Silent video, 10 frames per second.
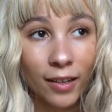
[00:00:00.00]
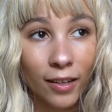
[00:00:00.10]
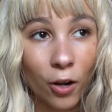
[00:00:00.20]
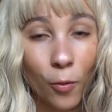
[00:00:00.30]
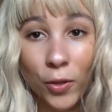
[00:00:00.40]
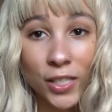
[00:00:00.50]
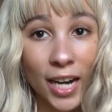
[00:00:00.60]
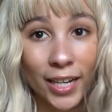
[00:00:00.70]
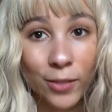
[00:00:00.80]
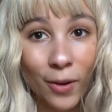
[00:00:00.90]
Almost
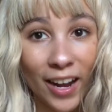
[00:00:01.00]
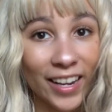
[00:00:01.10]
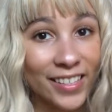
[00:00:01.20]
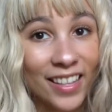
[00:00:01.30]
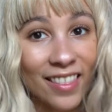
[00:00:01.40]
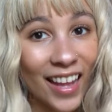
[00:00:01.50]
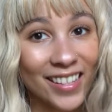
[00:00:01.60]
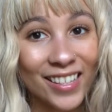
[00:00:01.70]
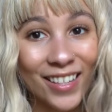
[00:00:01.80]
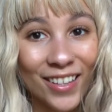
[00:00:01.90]
died twice. That's
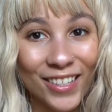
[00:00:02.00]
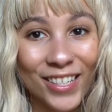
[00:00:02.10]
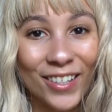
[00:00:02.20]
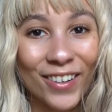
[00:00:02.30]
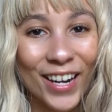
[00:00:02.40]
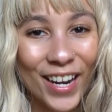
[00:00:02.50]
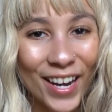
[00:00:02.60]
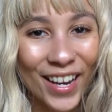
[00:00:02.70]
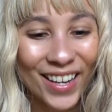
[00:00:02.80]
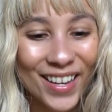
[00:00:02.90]
another story.